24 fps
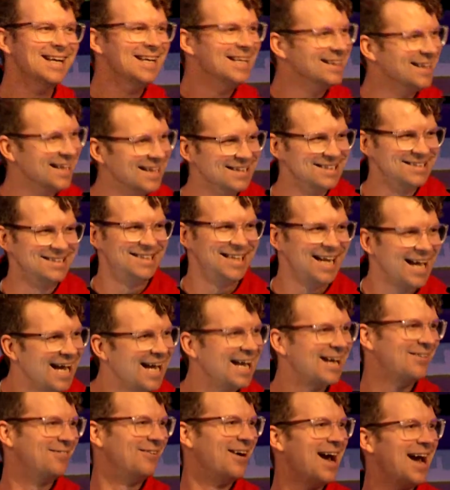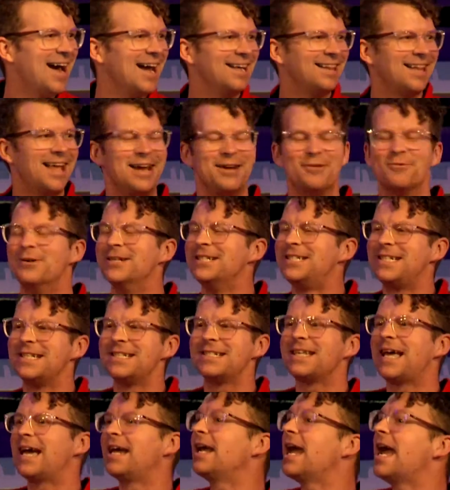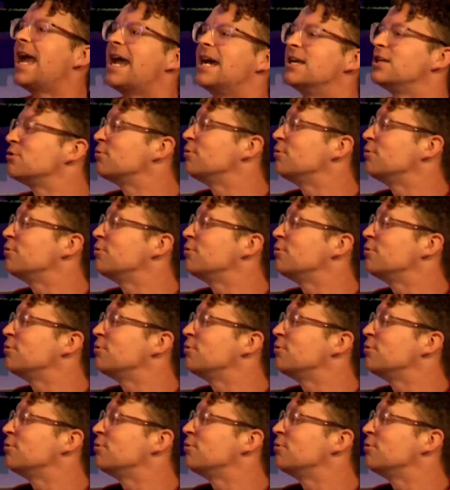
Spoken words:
legit, right? Like when she's like, hey, I just